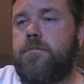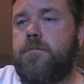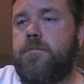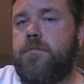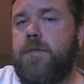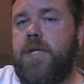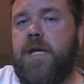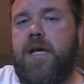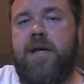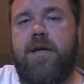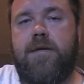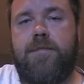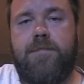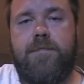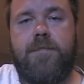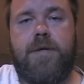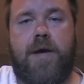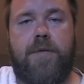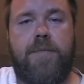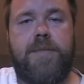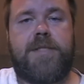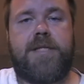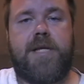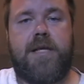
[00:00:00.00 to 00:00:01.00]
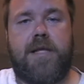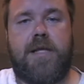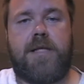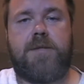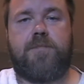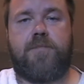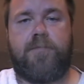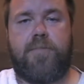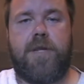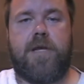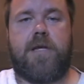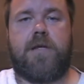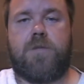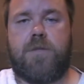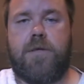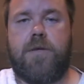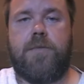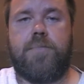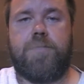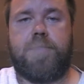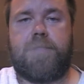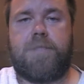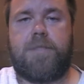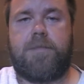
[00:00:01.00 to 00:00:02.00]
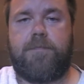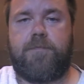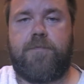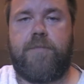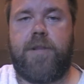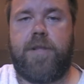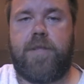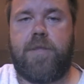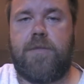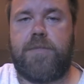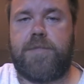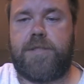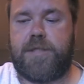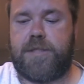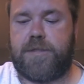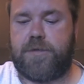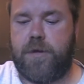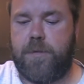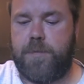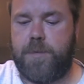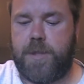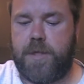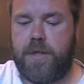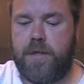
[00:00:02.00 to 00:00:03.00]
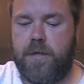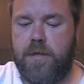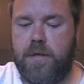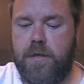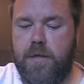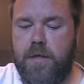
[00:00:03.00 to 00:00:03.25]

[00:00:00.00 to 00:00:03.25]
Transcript: Yeah, I would say that's pretty close description.